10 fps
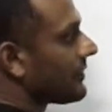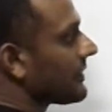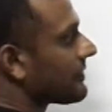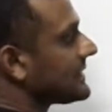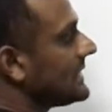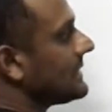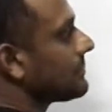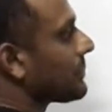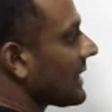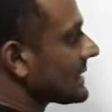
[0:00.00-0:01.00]

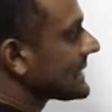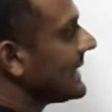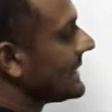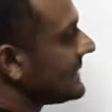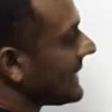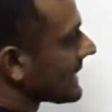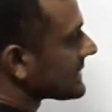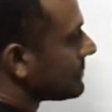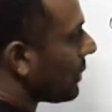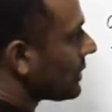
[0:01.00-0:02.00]
15 plus
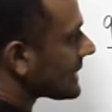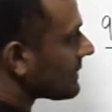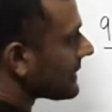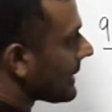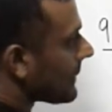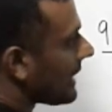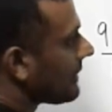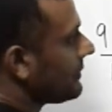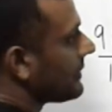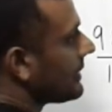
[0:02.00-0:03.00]
18x. Both of them
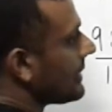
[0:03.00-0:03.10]
have